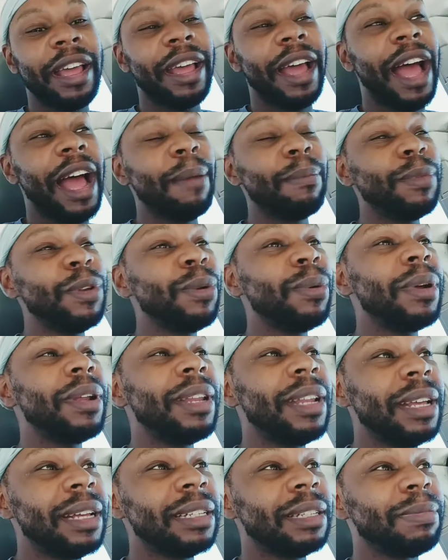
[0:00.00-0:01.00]
I'm doing
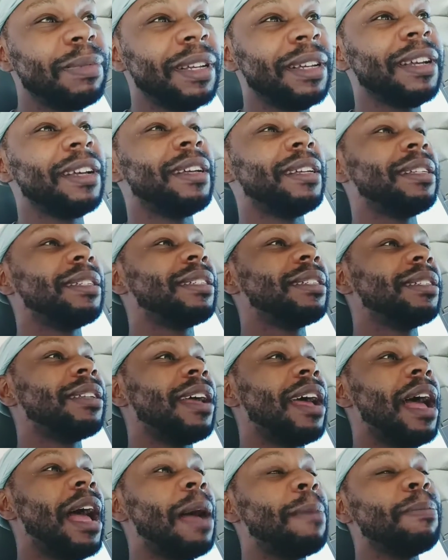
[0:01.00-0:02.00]
this because
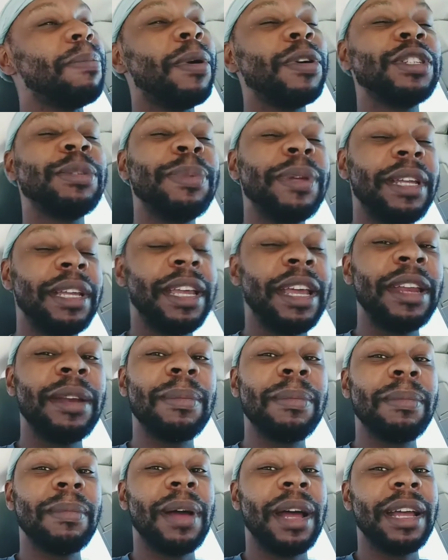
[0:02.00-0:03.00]
I'm supposed to be
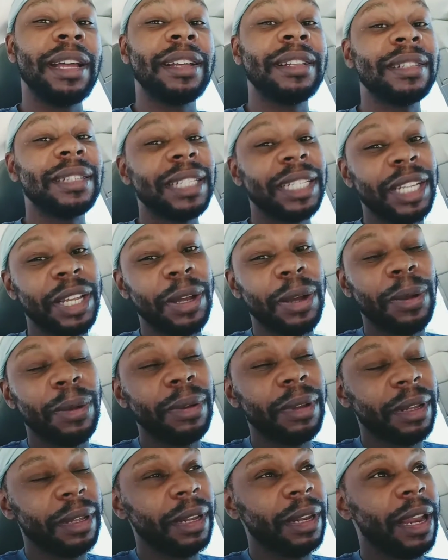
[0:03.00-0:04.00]
getting my
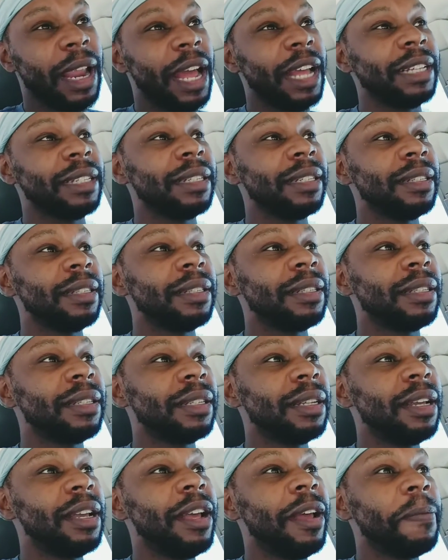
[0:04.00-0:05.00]
concealed license,
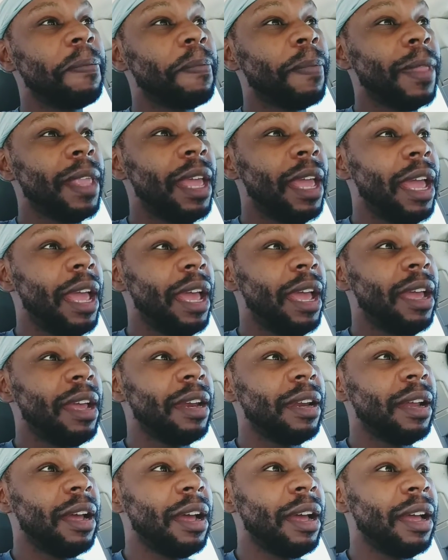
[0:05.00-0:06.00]

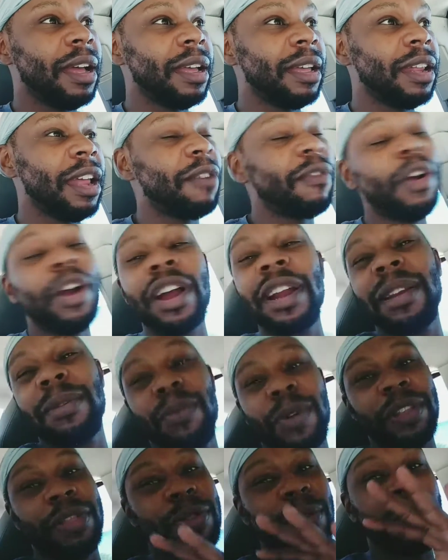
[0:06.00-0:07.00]
and I've already
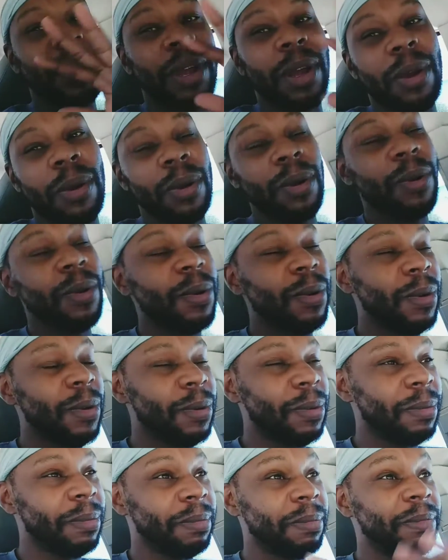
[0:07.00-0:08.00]
went through the whole
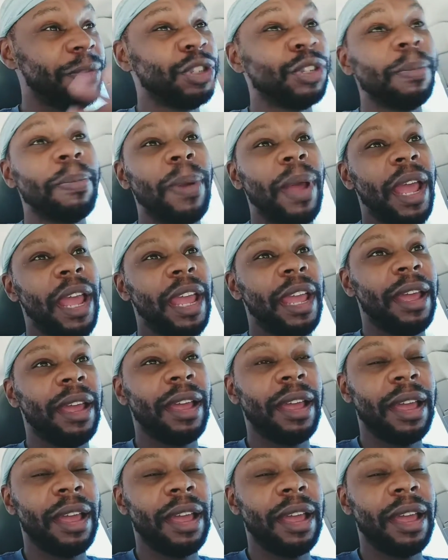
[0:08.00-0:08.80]
shebang.